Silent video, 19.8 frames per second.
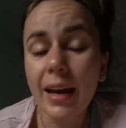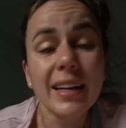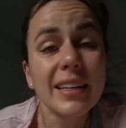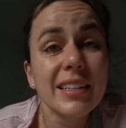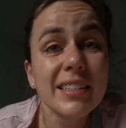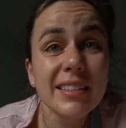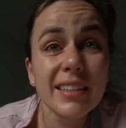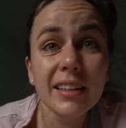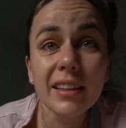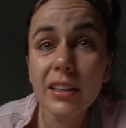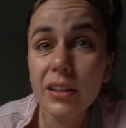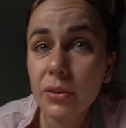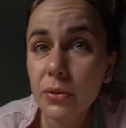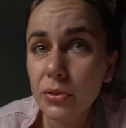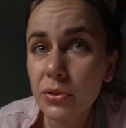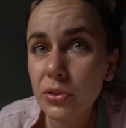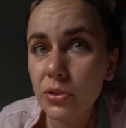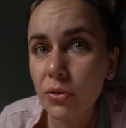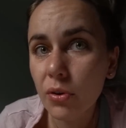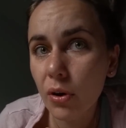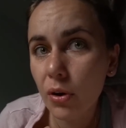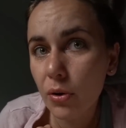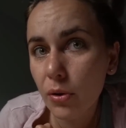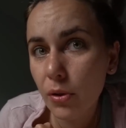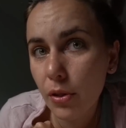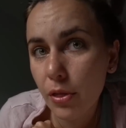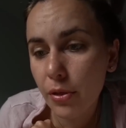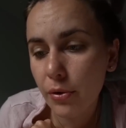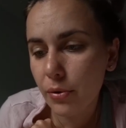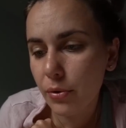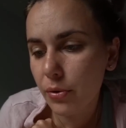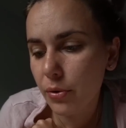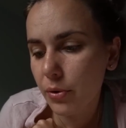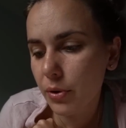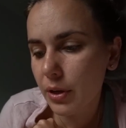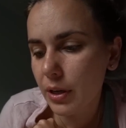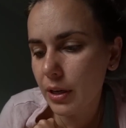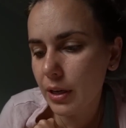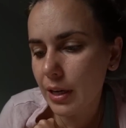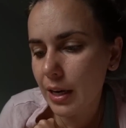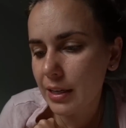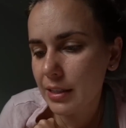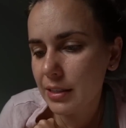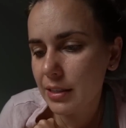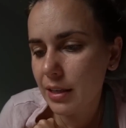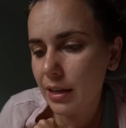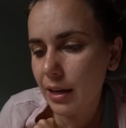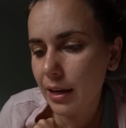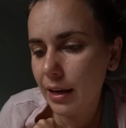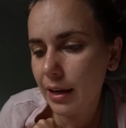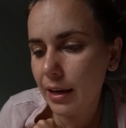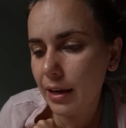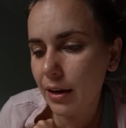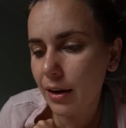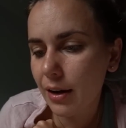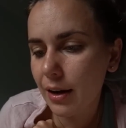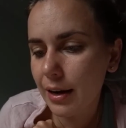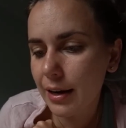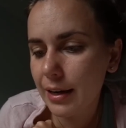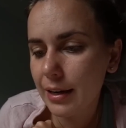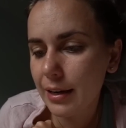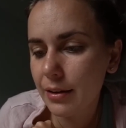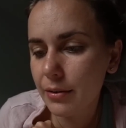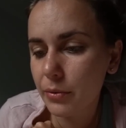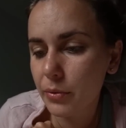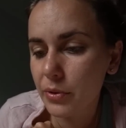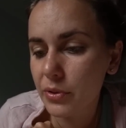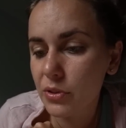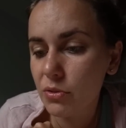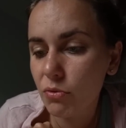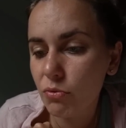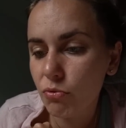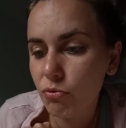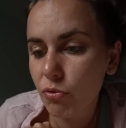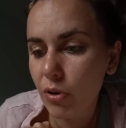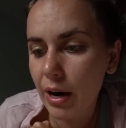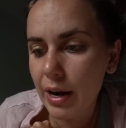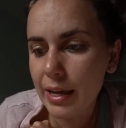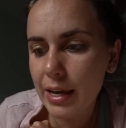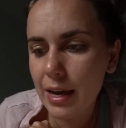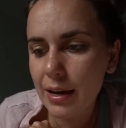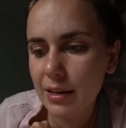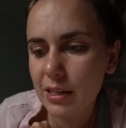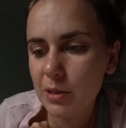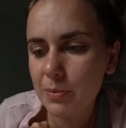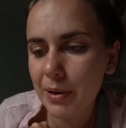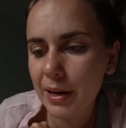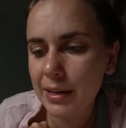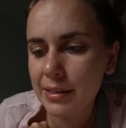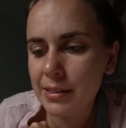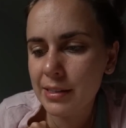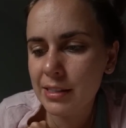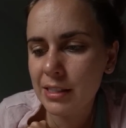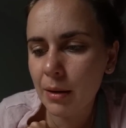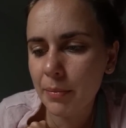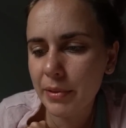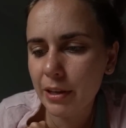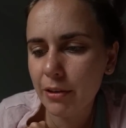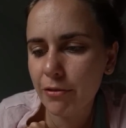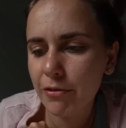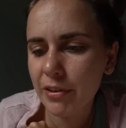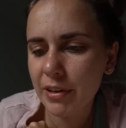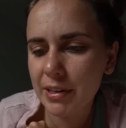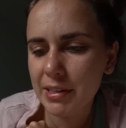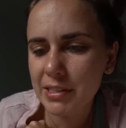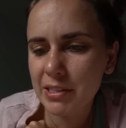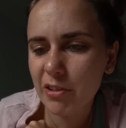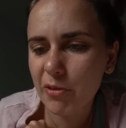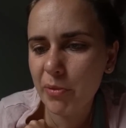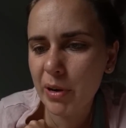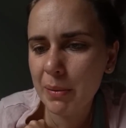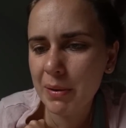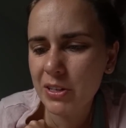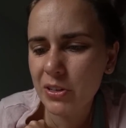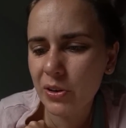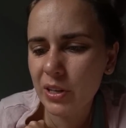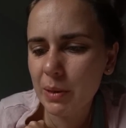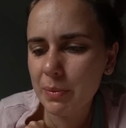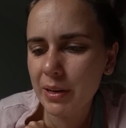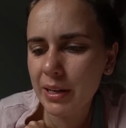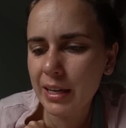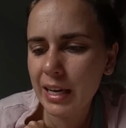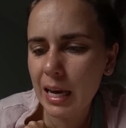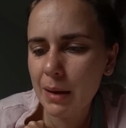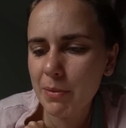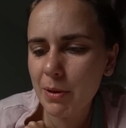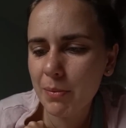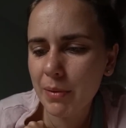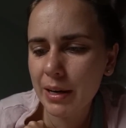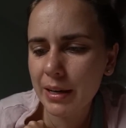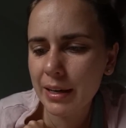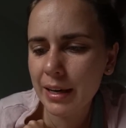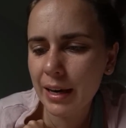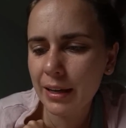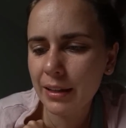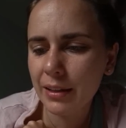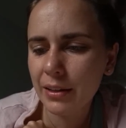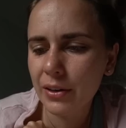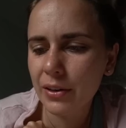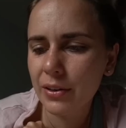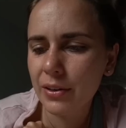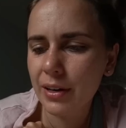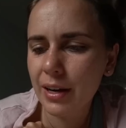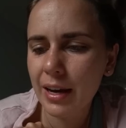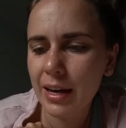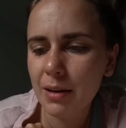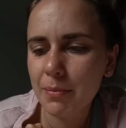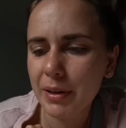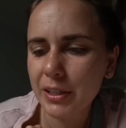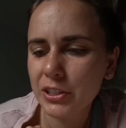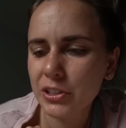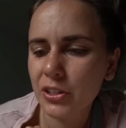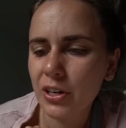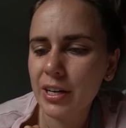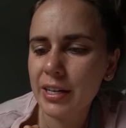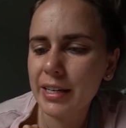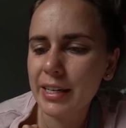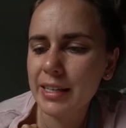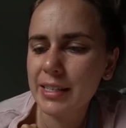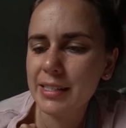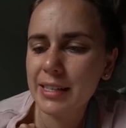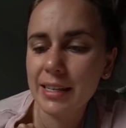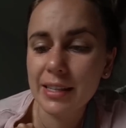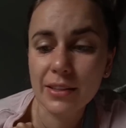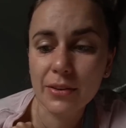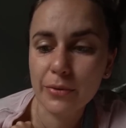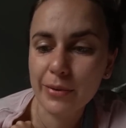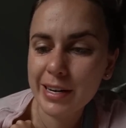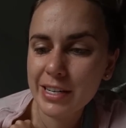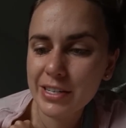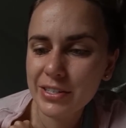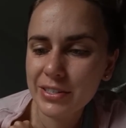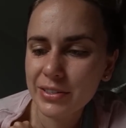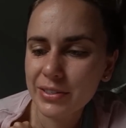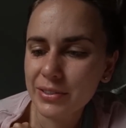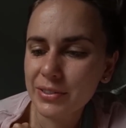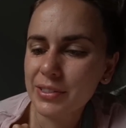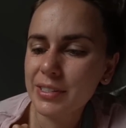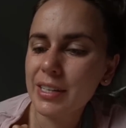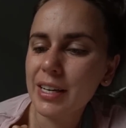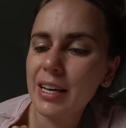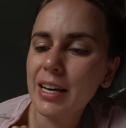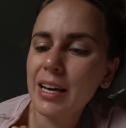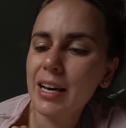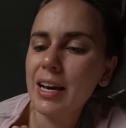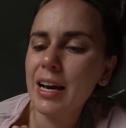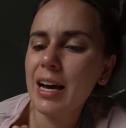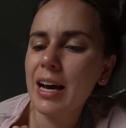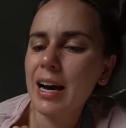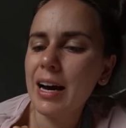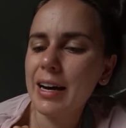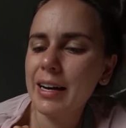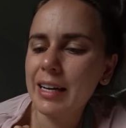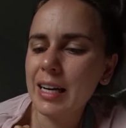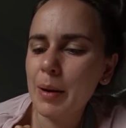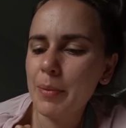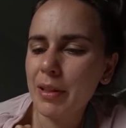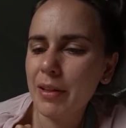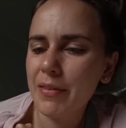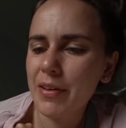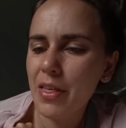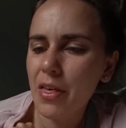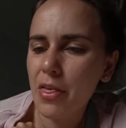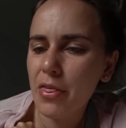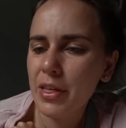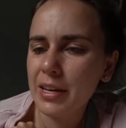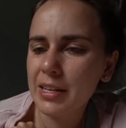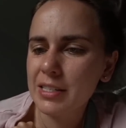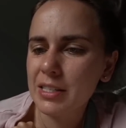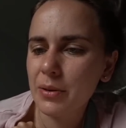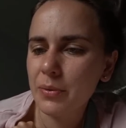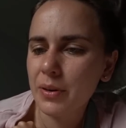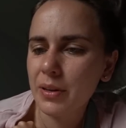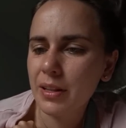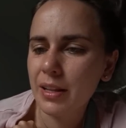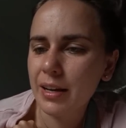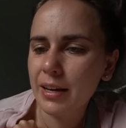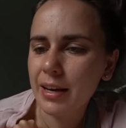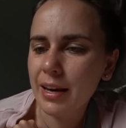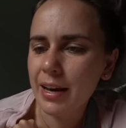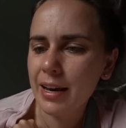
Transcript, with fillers: And just a little scroll through yesterday, I was running out of space something fierce. So I've pretty much only been keeping my Kecleon and my Shinies and the regionals uh, and a couple of other things that were like,